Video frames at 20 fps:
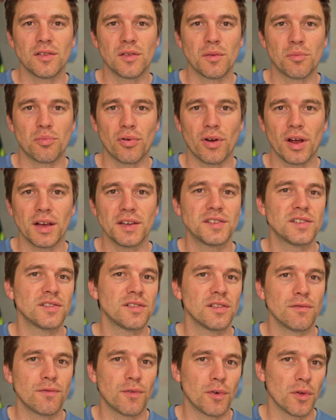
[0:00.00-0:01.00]
the
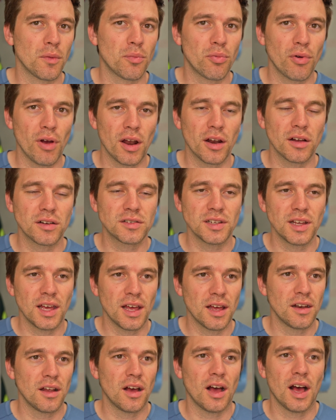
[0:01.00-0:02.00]
price for the product
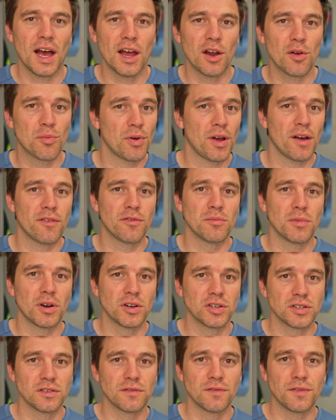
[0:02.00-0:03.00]
and a higher profit
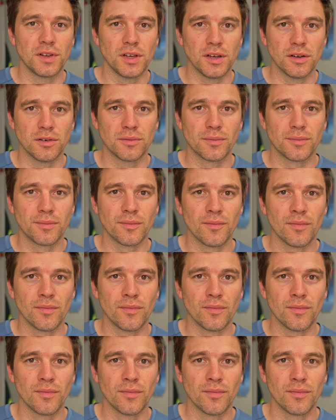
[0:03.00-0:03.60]
margin for you.